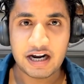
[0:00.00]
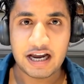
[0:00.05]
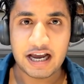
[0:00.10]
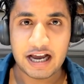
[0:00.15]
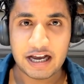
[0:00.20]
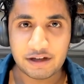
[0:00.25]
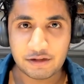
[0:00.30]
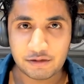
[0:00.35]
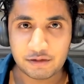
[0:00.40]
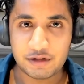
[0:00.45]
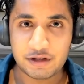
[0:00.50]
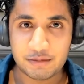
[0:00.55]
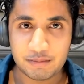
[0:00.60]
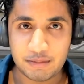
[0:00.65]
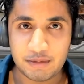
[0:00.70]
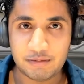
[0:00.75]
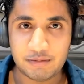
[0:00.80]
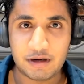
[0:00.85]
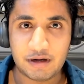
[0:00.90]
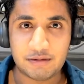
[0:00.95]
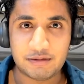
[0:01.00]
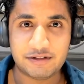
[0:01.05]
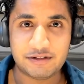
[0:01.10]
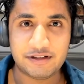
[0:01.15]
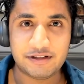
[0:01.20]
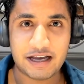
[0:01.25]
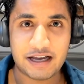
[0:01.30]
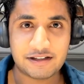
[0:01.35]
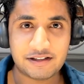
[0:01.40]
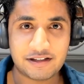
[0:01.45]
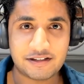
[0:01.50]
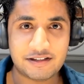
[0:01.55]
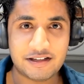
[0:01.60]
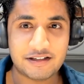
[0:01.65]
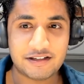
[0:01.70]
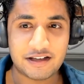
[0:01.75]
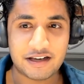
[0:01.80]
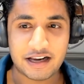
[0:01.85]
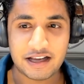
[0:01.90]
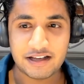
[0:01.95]
as the
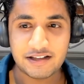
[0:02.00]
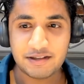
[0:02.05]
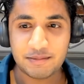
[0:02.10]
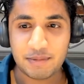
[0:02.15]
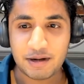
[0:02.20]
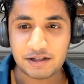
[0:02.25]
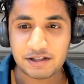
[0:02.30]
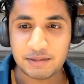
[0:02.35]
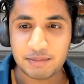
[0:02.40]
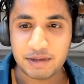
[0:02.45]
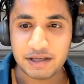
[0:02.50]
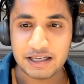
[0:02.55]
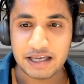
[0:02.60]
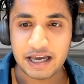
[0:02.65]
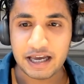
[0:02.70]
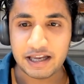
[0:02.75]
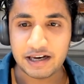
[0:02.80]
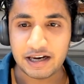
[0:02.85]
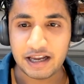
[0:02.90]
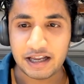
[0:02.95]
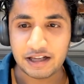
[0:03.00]
season is about to begin.